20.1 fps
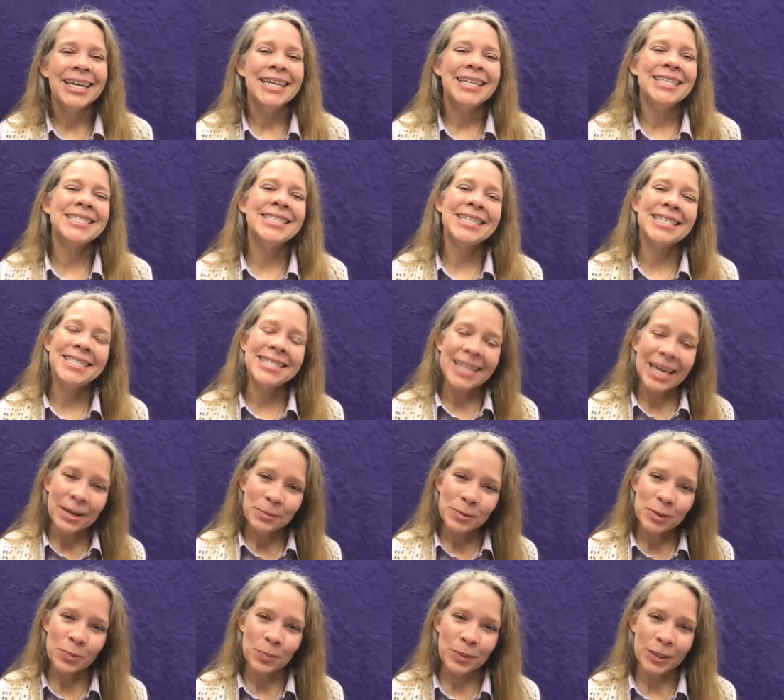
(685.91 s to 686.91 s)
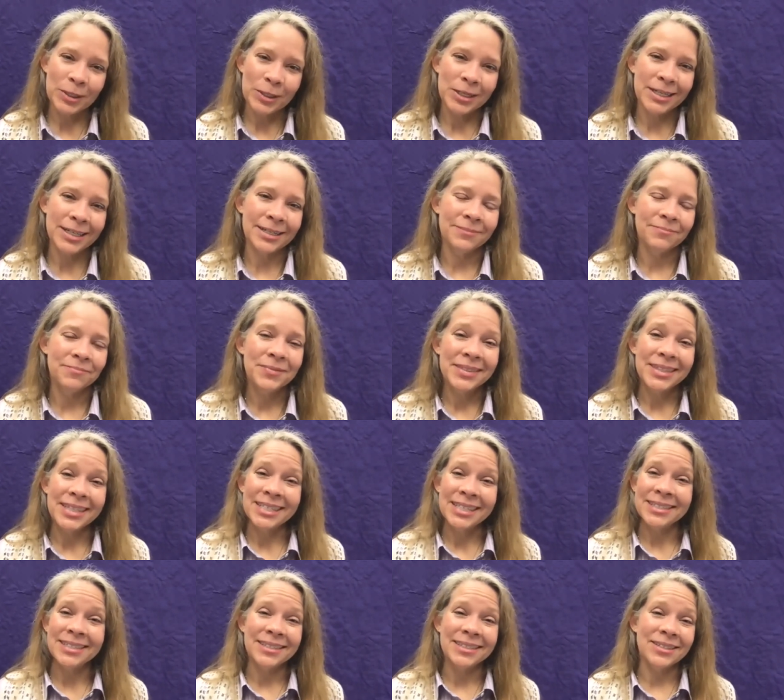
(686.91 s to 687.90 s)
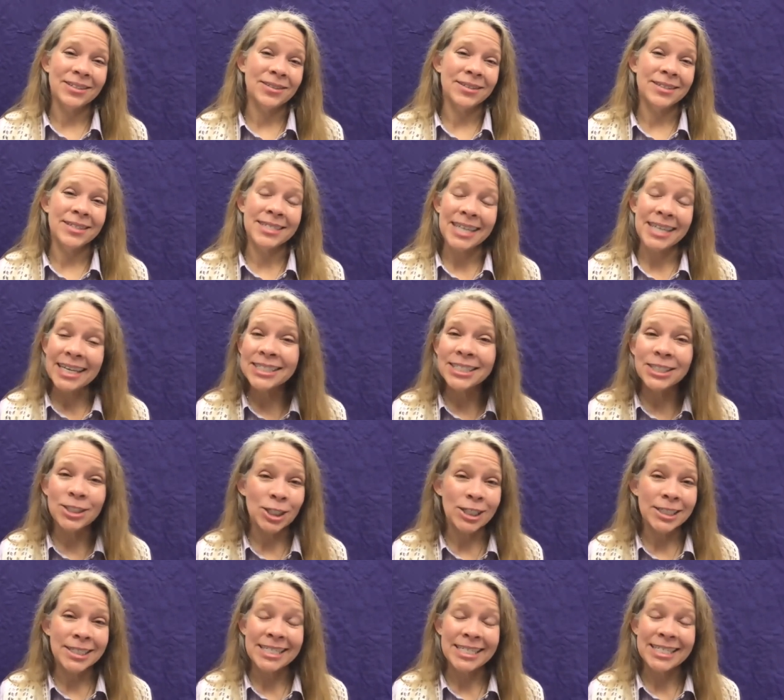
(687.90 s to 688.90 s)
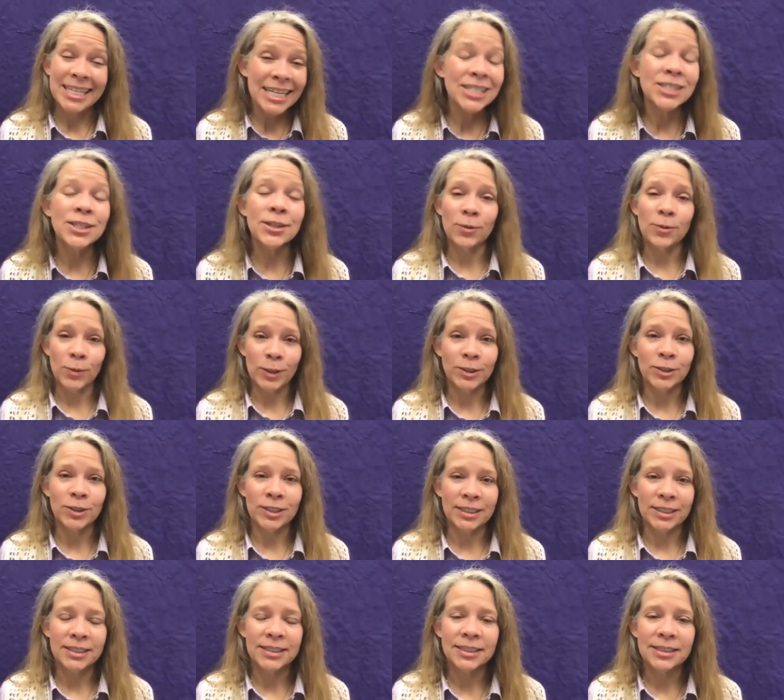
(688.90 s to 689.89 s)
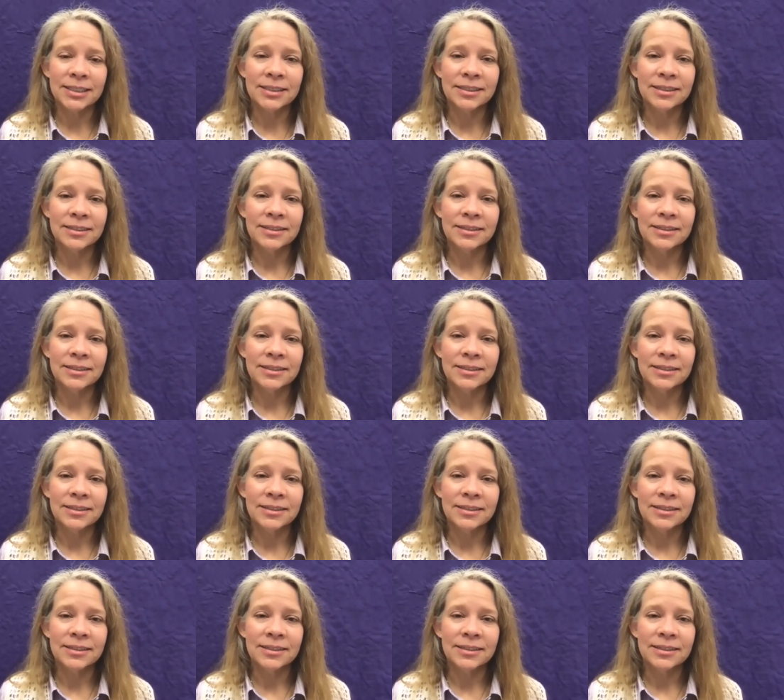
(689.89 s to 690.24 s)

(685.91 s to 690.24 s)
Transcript: is the same spirit that sends Jesus into the wilderness